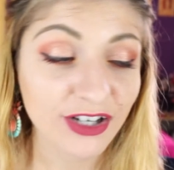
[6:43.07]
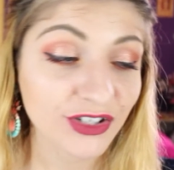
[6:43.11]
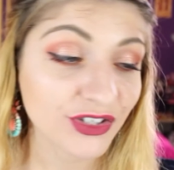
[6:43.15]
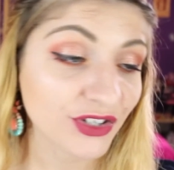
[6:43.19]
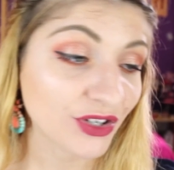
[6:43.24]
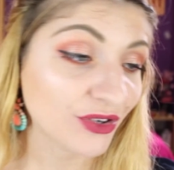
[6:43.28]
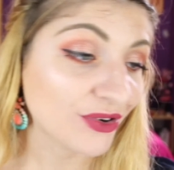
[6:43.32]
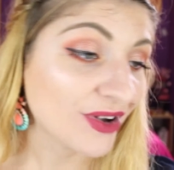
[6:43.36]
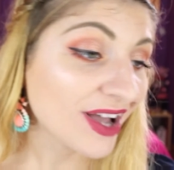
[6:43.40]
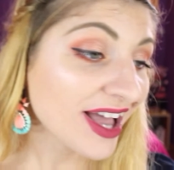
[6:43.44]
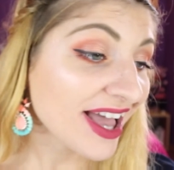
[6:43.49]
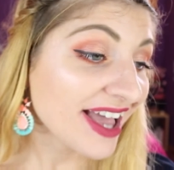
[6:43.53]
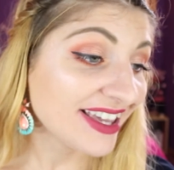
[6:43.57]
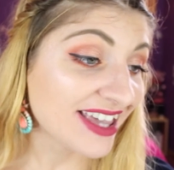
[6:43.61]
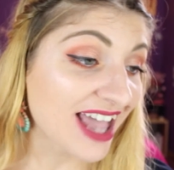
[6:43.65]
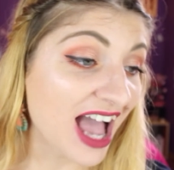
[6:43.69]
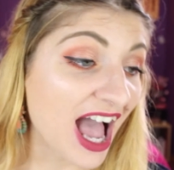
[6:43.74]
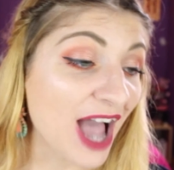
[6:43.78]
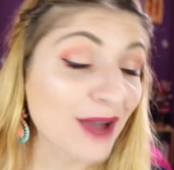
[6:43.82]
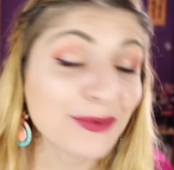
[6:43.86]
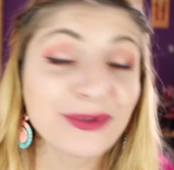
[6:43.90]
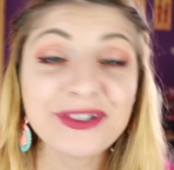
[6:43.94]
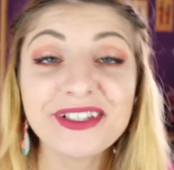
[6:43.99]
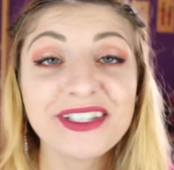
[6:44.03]
So
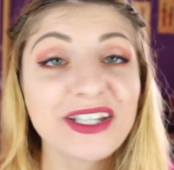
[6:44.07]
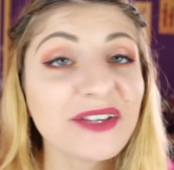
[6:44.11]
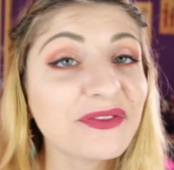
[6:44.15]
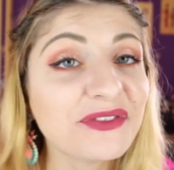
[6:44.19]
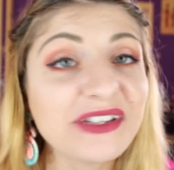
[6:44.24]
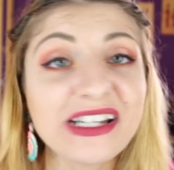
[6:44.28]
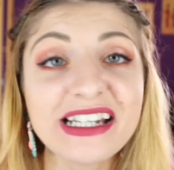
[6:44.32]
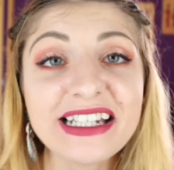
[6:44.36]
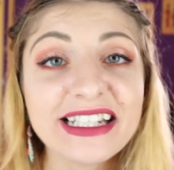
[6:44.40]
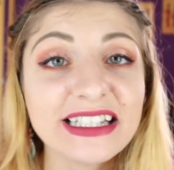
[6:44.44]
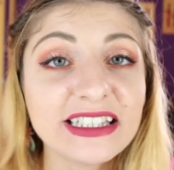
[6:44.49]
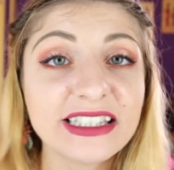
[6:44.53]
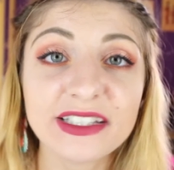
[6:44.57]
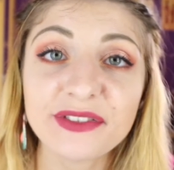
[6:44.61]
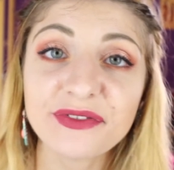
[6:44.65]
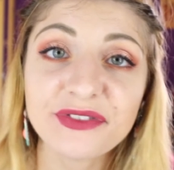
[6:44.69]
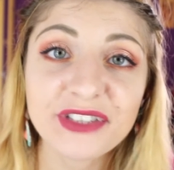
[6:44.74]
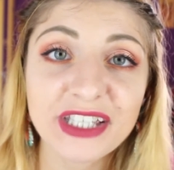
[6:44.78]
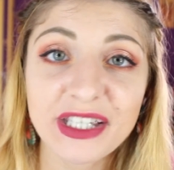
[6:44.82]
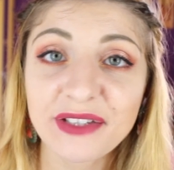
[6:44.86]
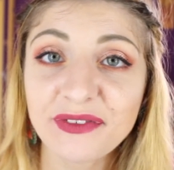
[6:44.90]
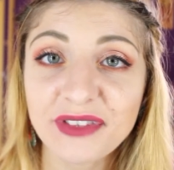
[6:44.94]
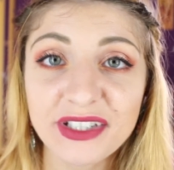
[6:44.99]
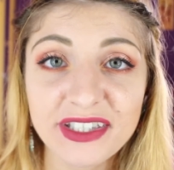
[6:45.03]
yeah, I would definitely
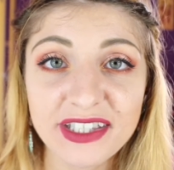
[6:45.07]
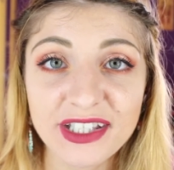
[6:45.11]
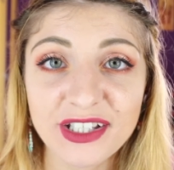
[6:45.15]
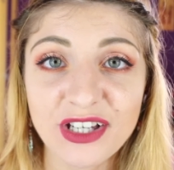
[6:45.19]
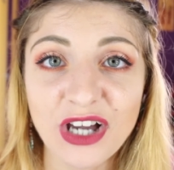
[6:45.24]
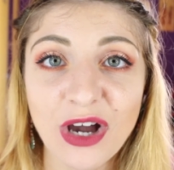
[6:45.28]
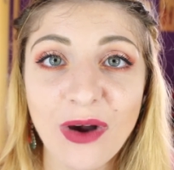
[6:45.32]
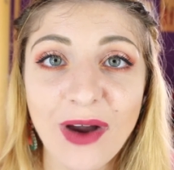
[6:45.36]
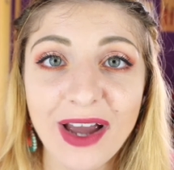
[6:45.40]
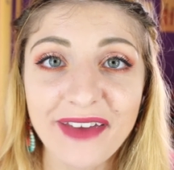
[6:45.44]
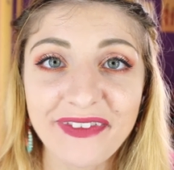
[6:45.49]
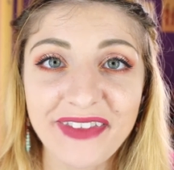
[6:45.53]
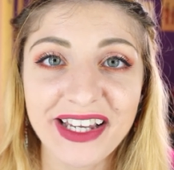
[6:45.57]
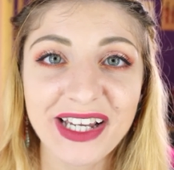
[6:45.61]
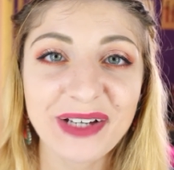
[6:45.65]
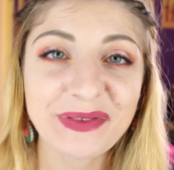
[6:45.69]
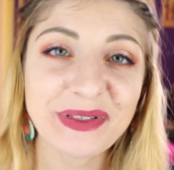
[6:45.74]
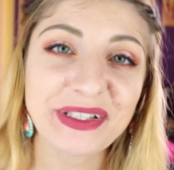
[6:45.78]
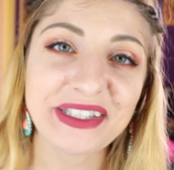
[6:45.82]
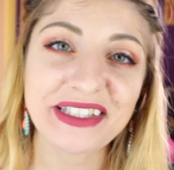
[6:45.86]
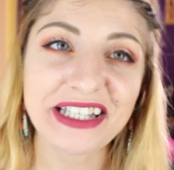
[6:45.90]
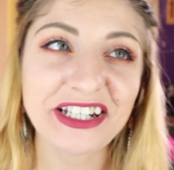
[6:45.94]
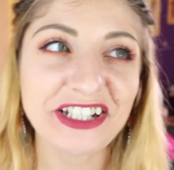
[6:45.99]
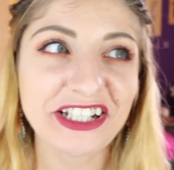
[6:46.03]
give this a go. I think it
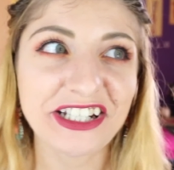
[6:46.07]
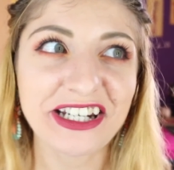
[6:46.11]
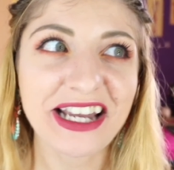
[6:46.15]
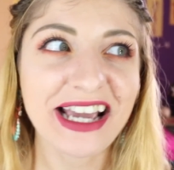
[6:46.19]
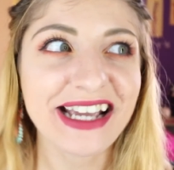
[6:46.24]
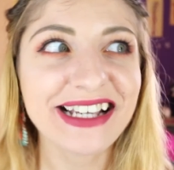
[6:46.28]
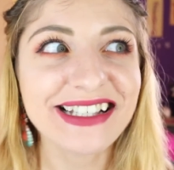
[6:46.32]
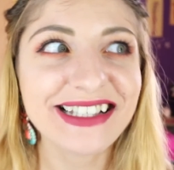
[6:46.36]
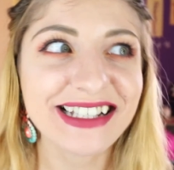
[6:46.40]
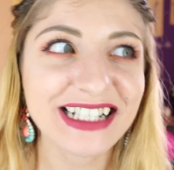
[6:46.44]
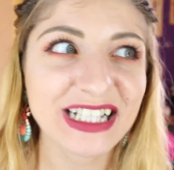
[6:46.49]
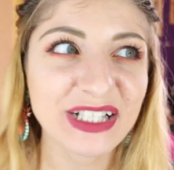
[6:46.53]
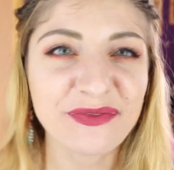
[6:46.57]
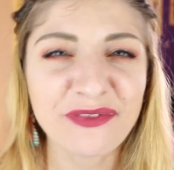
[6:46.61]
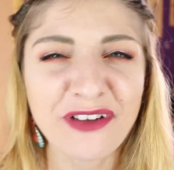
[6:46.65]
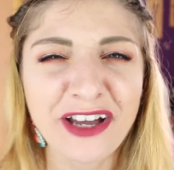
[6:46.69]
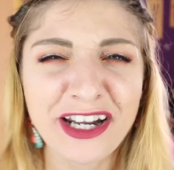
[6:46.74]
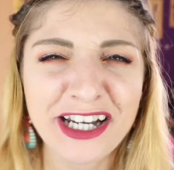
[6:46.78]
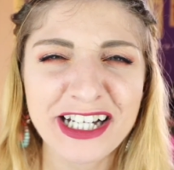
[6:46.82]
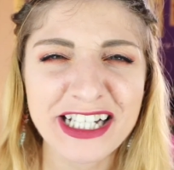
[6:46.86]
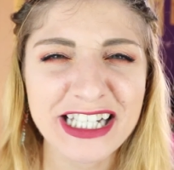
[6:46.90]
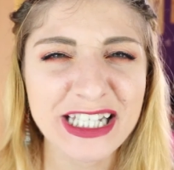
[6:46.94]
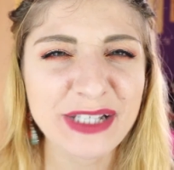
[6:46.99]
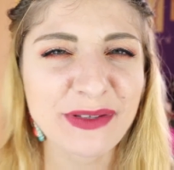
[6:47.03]
was such a nice,
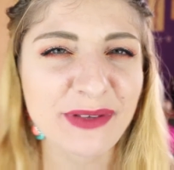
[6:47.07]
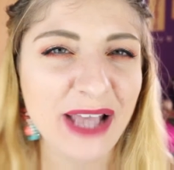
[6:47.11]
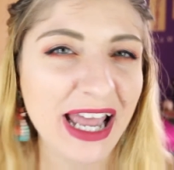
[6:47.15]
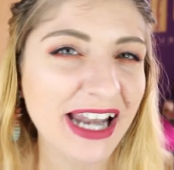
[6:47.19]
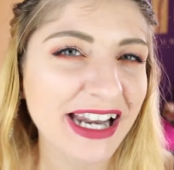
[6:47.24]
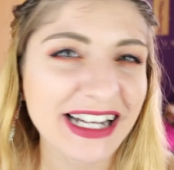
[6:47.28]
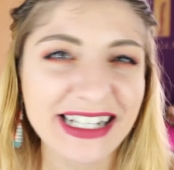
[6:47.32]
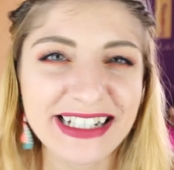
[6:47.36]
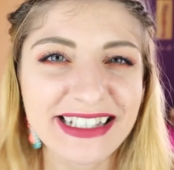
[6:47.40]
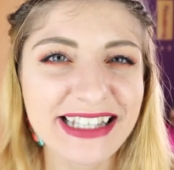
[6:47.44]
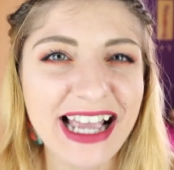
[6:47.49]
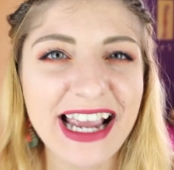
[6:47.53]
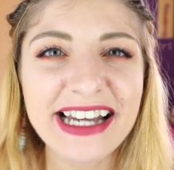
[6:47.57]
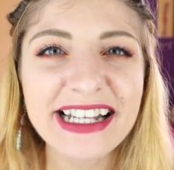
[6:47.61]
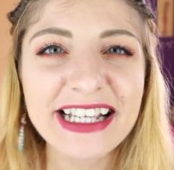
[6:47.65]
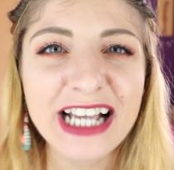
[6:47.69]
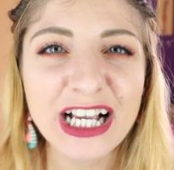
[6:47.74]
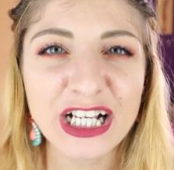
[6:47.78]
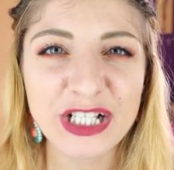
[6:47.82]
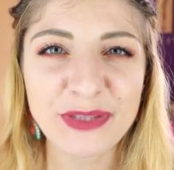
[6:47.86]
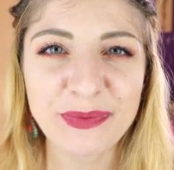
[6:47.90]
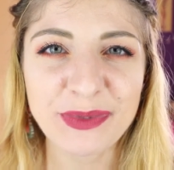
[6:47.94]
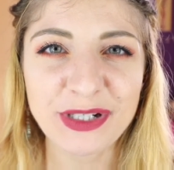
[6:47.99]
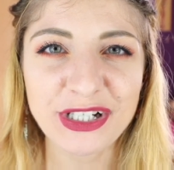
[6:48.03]
fun, and exciting
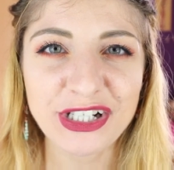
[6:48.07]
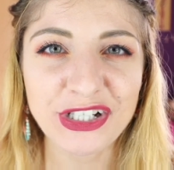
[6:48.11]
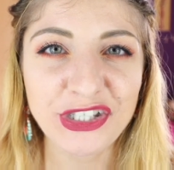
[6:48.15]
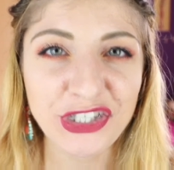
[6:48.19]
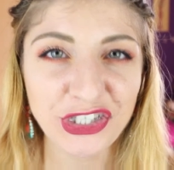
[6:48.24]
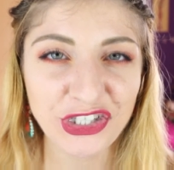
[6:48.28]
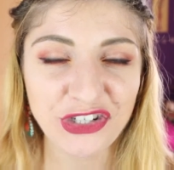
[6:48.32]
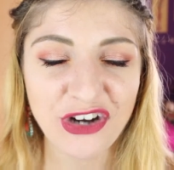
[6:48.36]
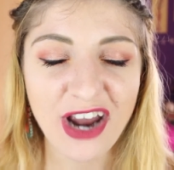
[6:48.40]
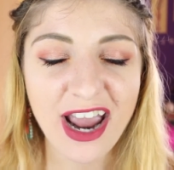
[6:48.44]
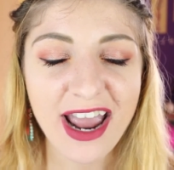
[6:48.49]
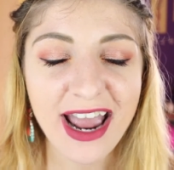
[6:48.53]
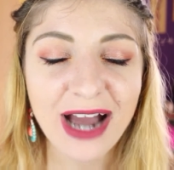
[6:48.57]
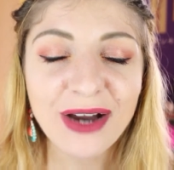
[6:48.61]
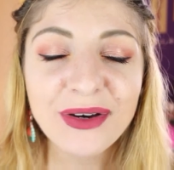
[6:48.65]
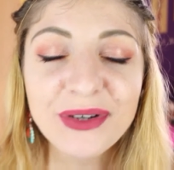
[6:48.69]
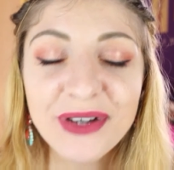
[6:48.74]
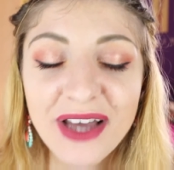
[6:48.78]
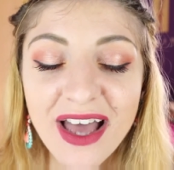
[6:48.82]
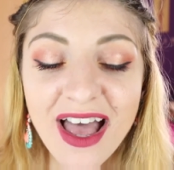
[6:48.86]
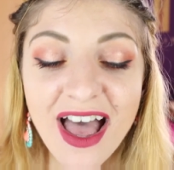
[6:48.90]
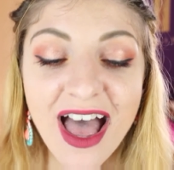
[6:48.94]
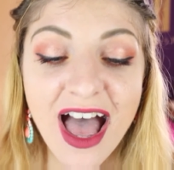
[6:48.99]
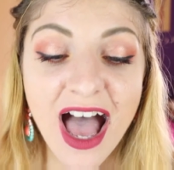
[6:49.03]
experience to try
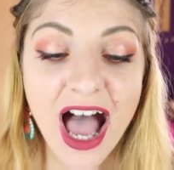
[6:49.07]
out.